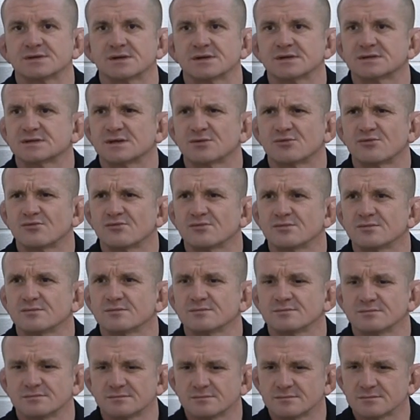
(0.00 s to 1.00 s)
I used to
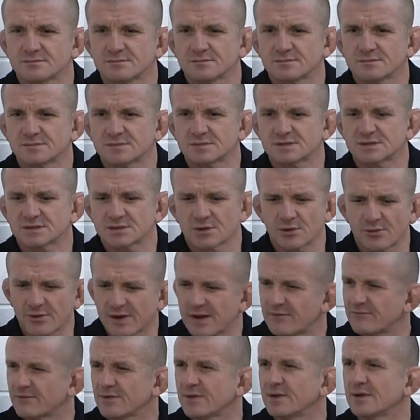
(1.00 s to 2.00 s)
scribble
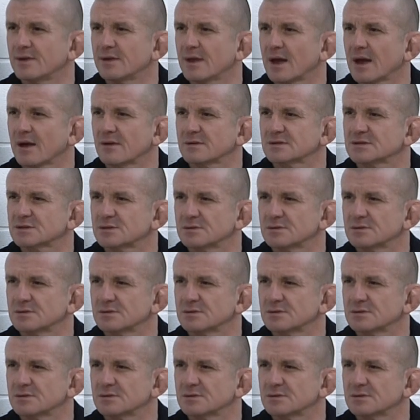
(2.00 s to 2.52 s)
everything down,